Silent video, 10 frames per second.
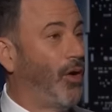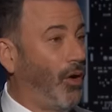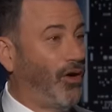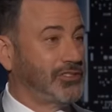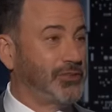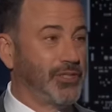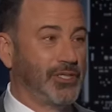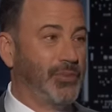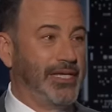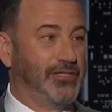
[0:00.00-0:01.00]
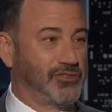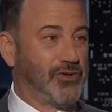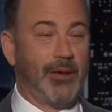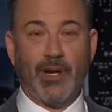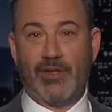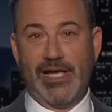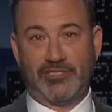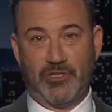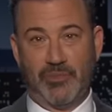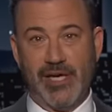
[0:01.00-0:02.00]
also a good way to describe our
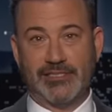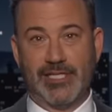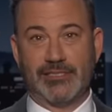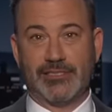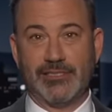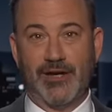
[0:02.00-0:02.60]
last two presidents